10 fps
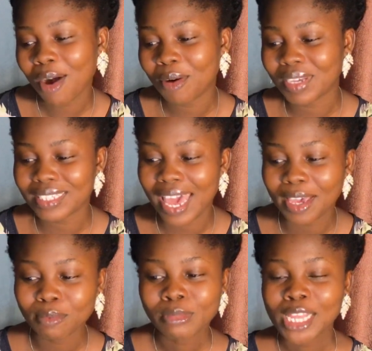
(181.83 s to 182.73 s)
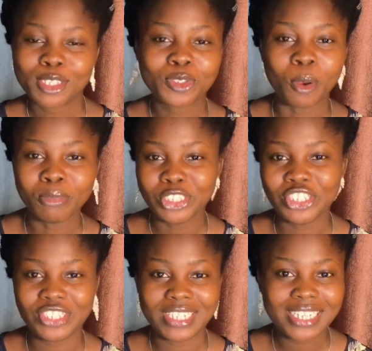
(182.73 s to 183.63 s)
always like some
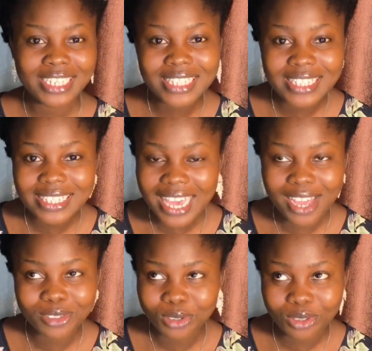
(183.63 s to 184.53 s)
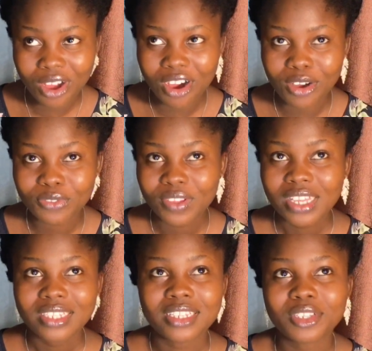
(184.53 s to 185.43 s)
gists and stuff.
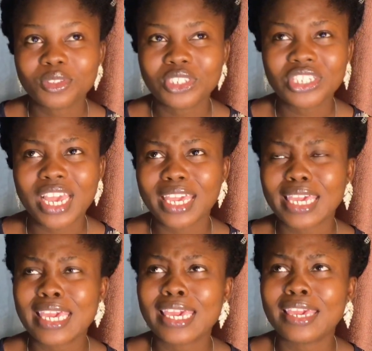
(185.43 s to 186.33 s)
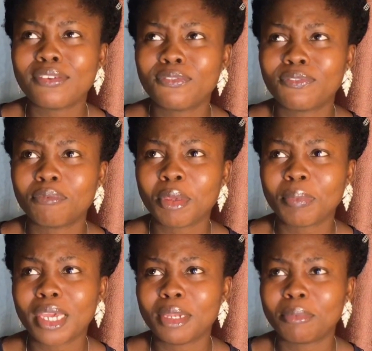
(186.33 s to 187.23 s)
Then to check if
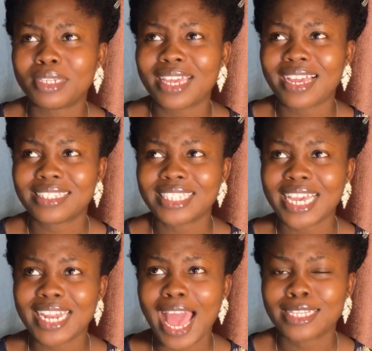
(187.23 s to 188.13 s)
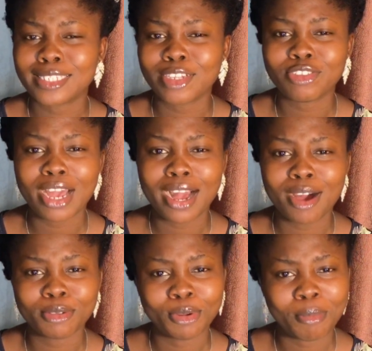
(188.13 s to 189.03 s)
maybe anybody has said I send your
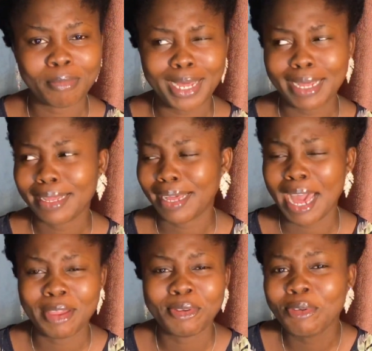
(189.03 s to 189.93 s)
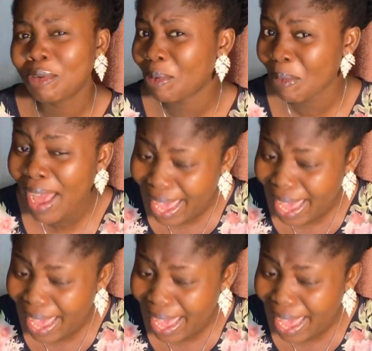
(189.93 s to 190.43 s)
account number. I don't know.